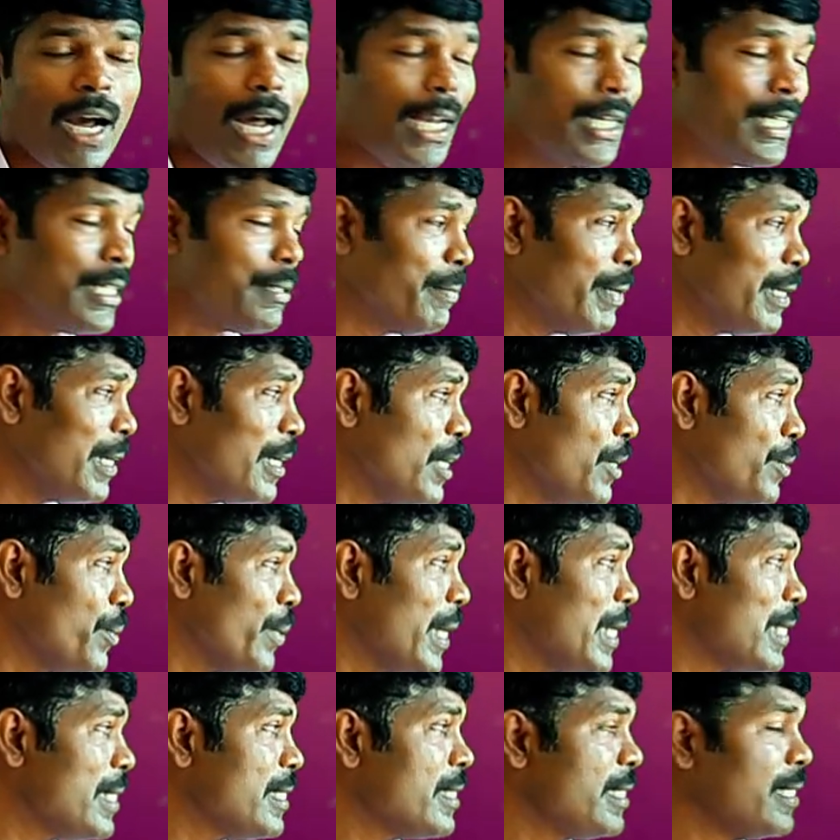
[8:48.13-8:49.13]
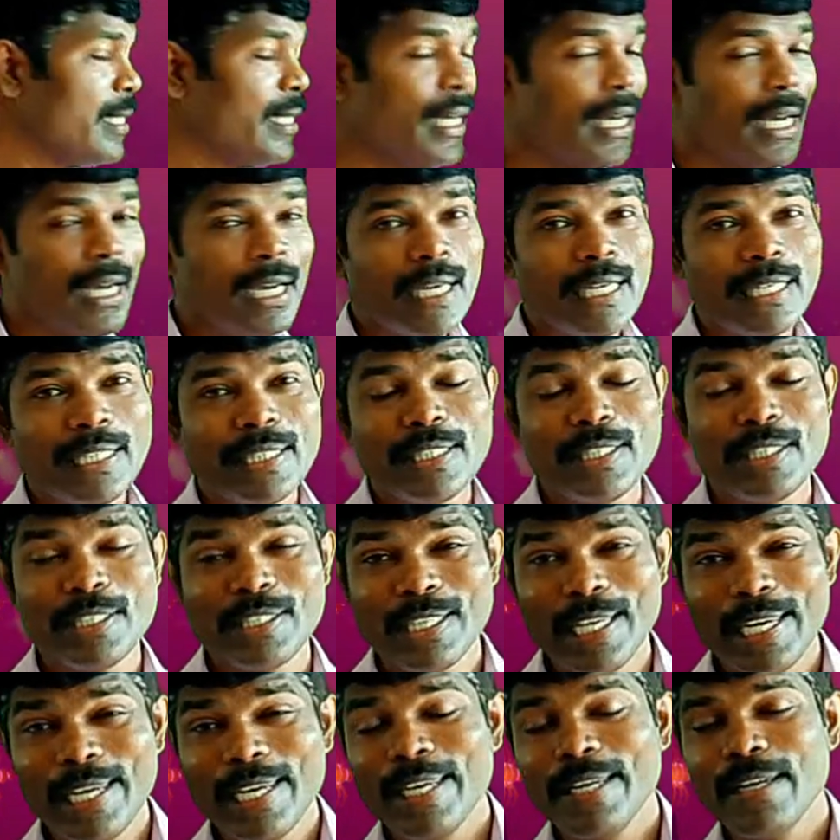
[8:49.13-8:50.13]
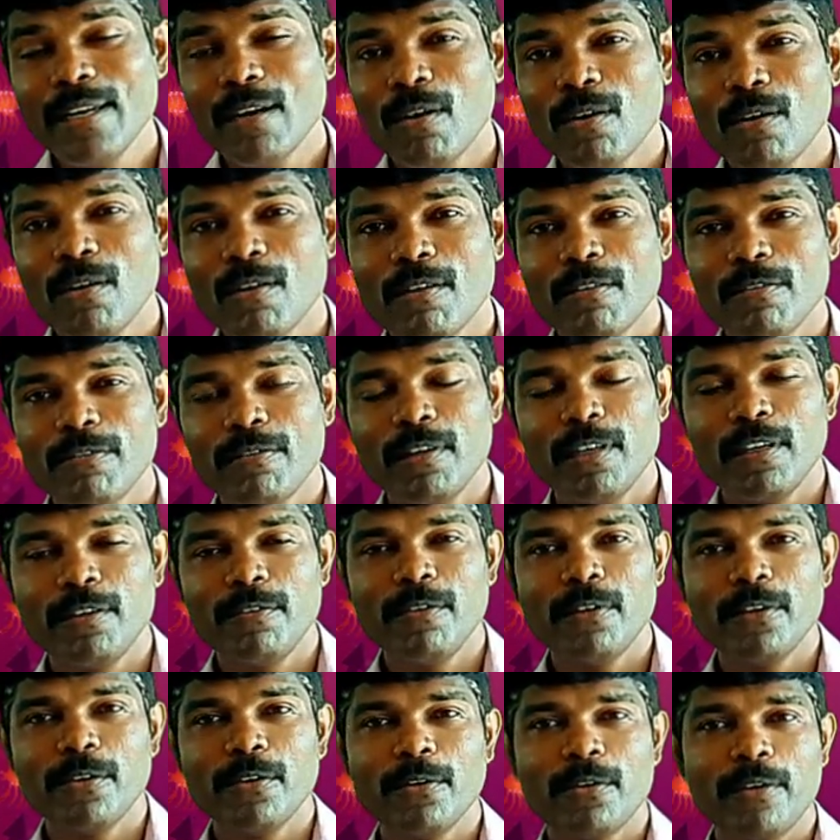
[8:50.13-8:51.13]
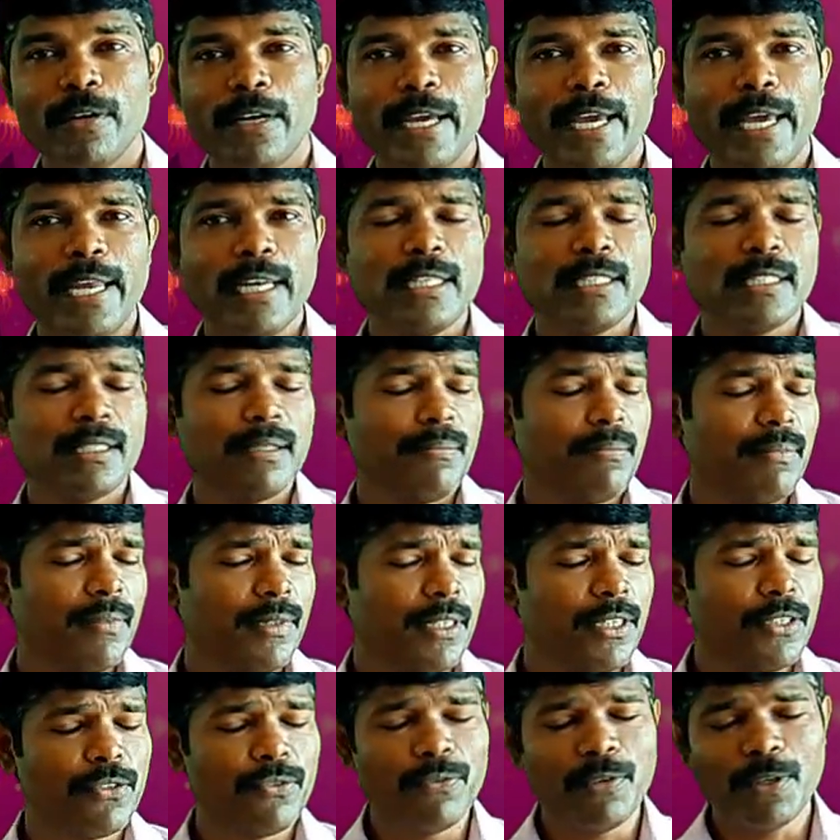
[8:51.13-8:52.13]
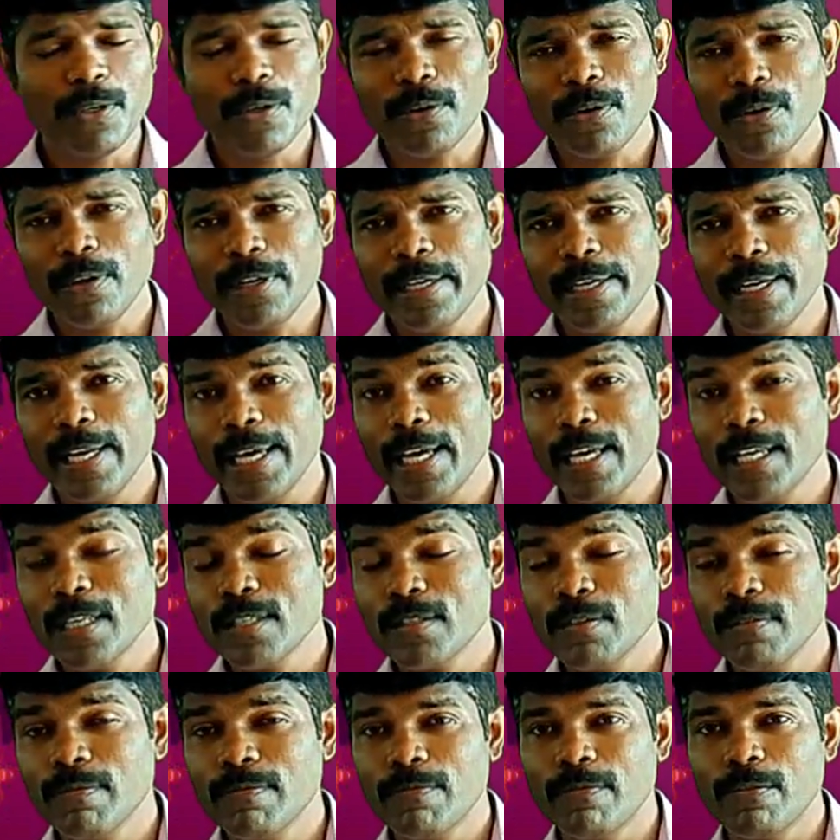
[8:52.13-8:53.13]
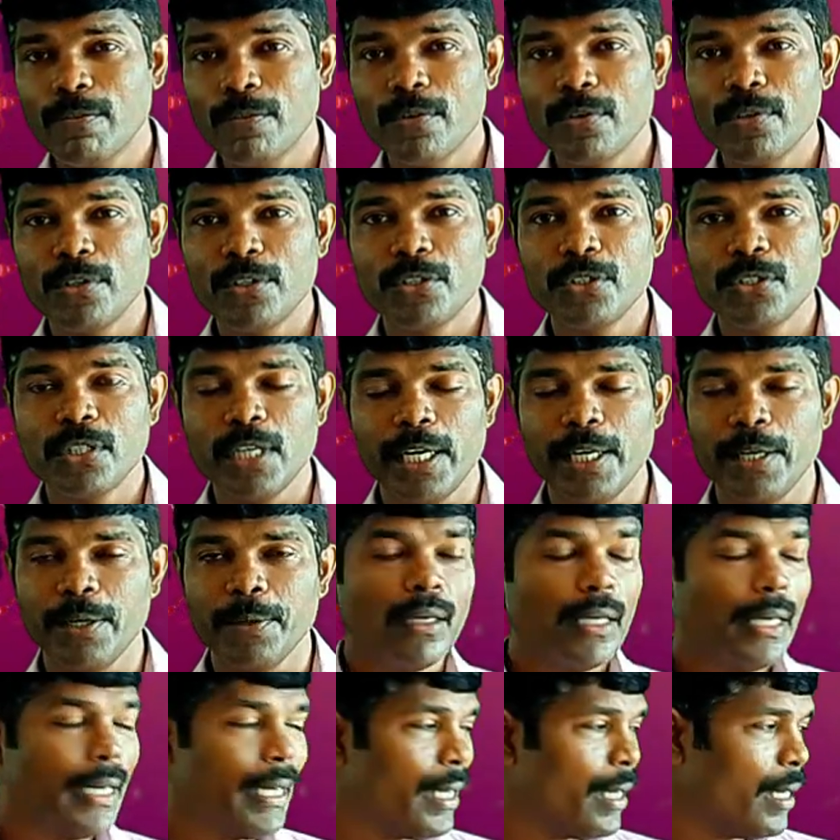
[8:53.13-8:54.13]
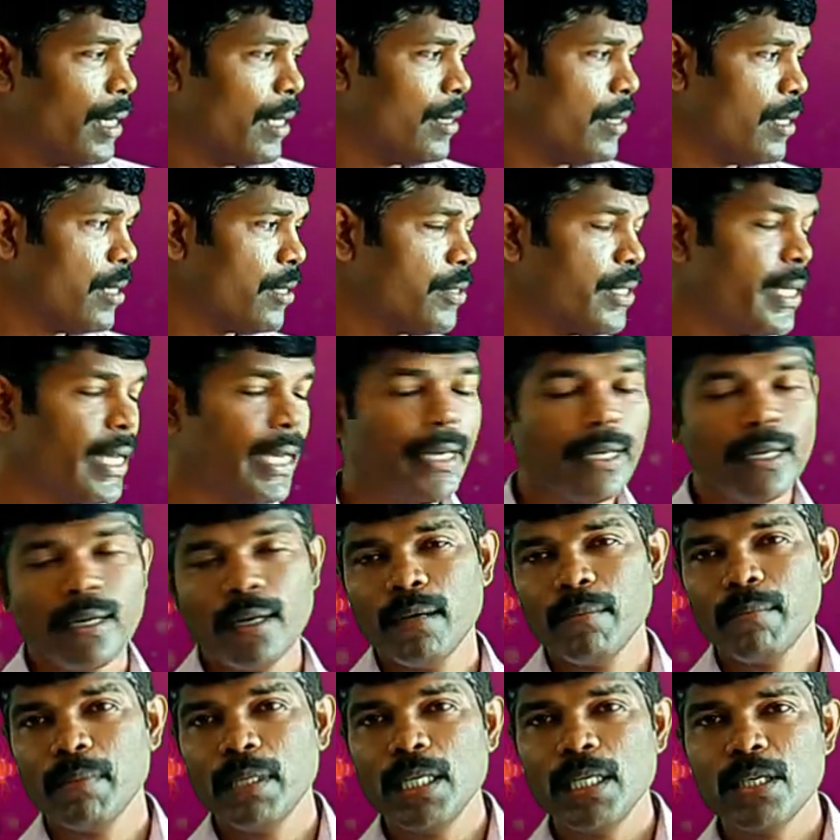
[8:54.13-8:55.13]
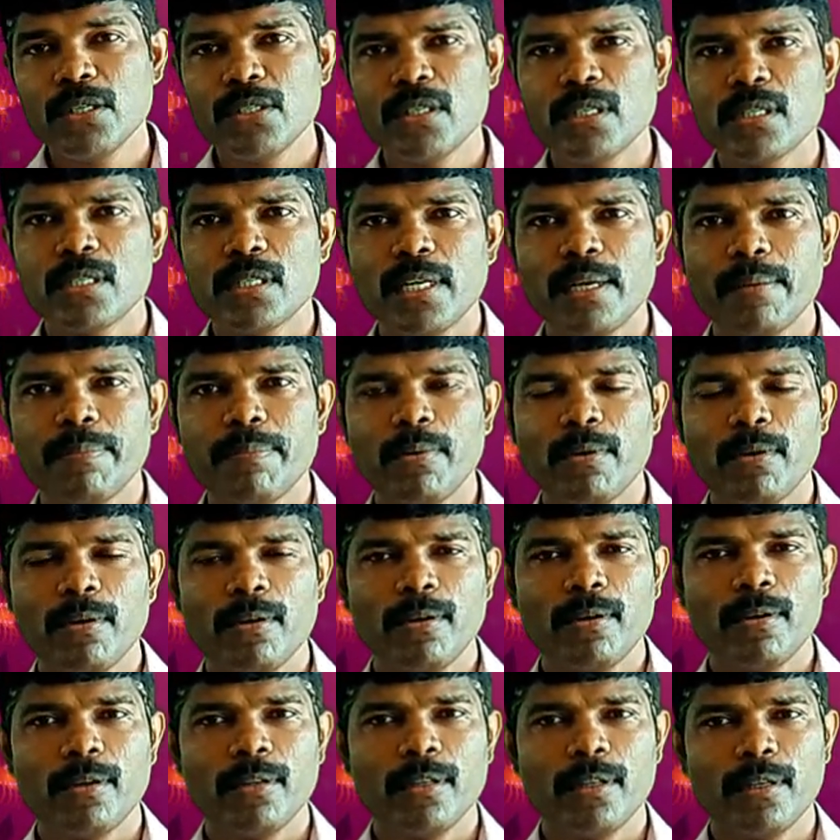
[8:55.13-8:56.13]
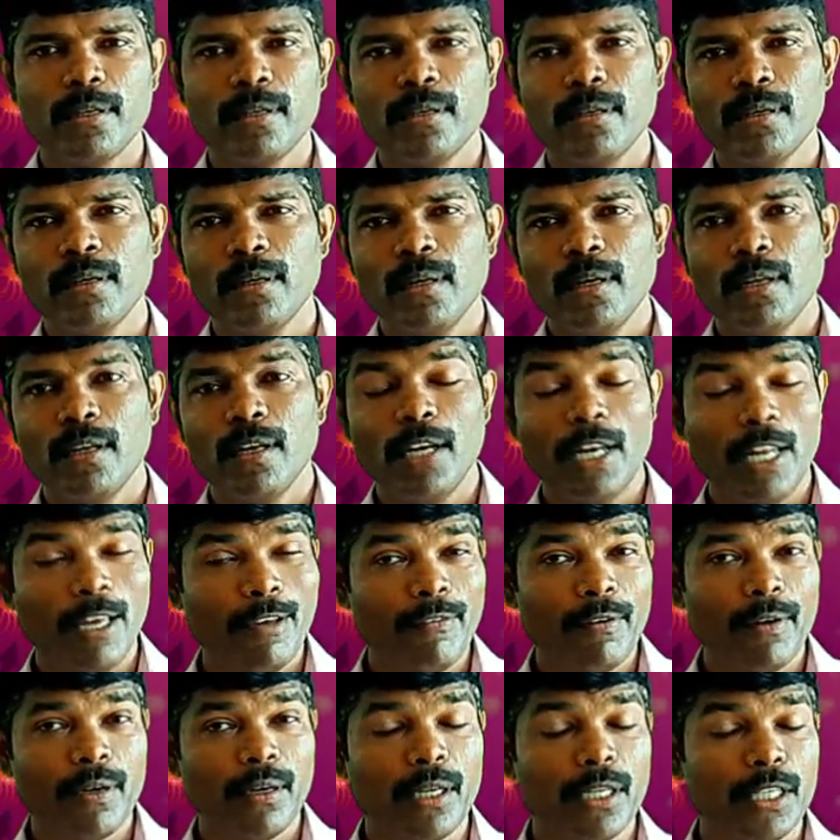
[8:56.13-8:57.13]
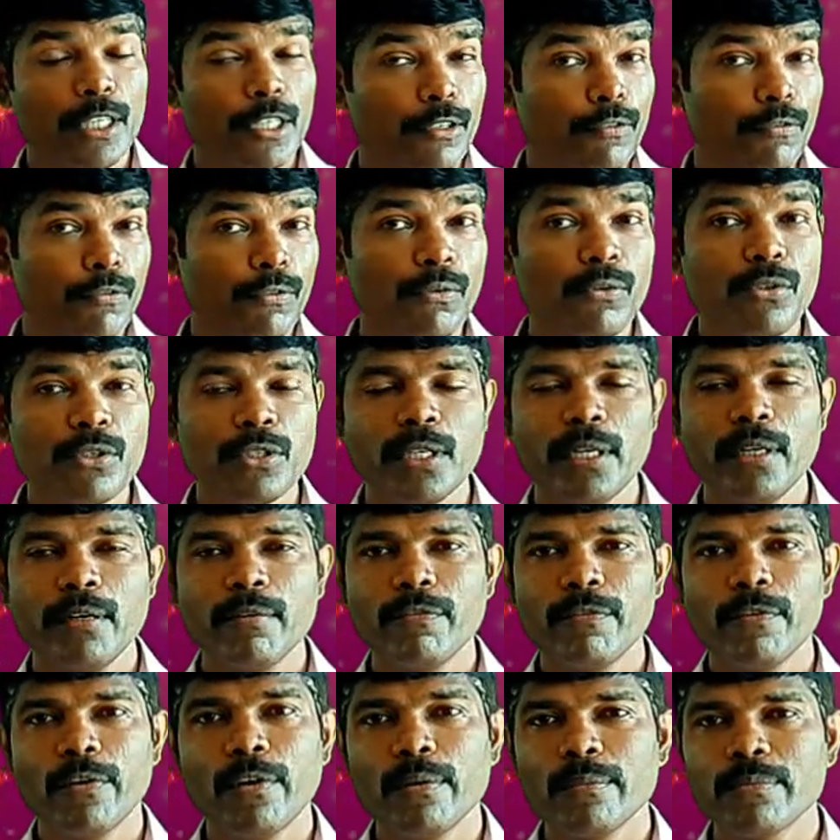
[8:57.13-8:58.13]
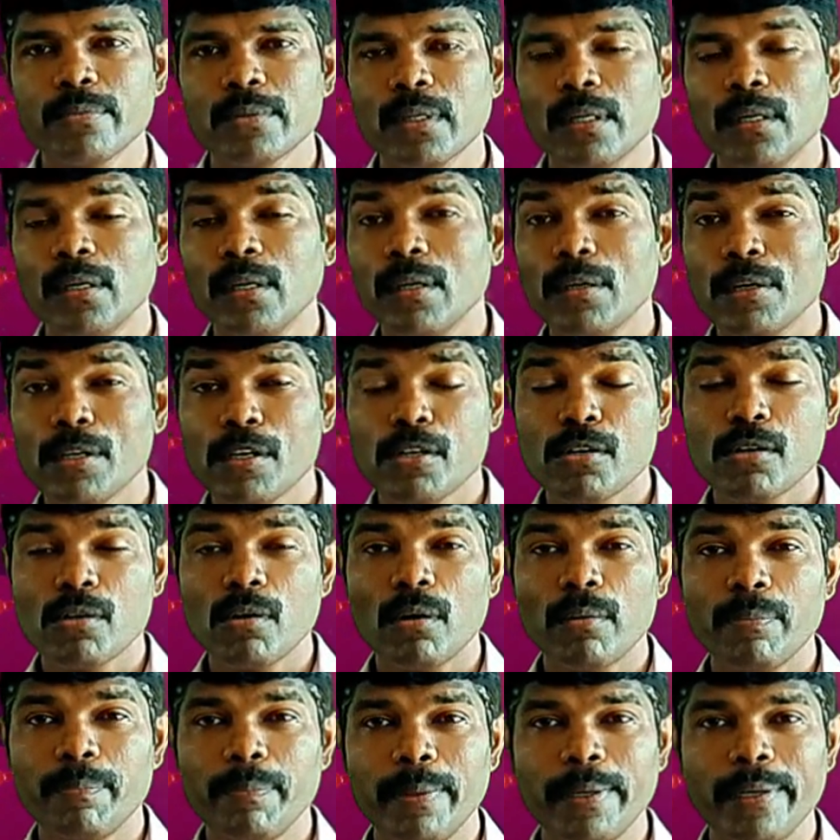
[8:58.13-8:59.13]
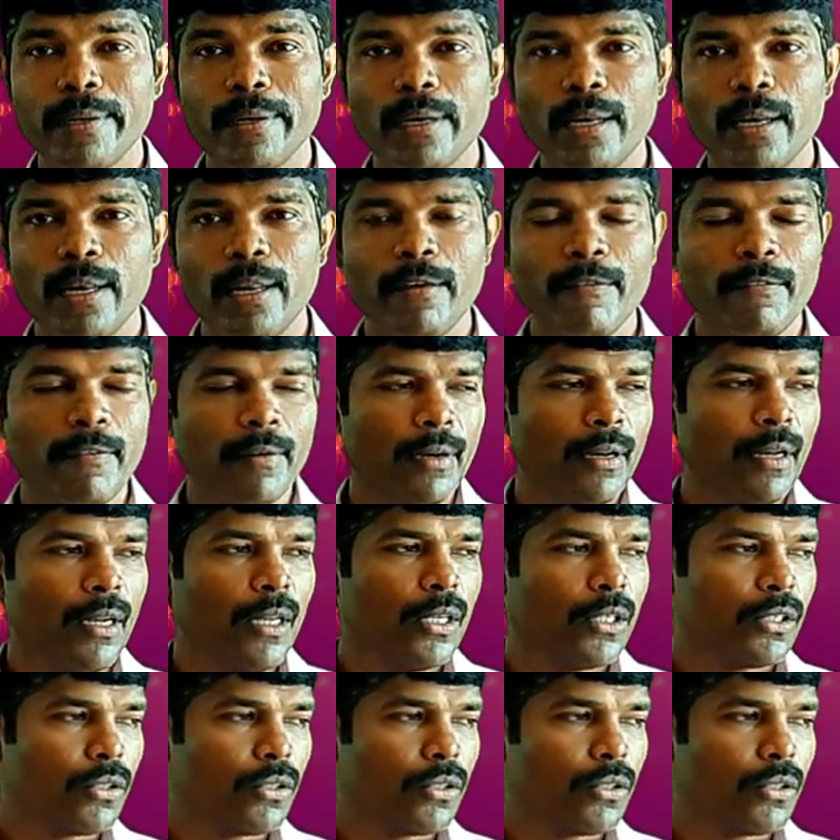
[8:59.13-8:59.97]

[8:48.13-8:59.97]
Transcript: Ultimately you can see a chain of living organism. This we call it as food chain. Here in this diagram, each step or the level in the food chain forms a trophic level.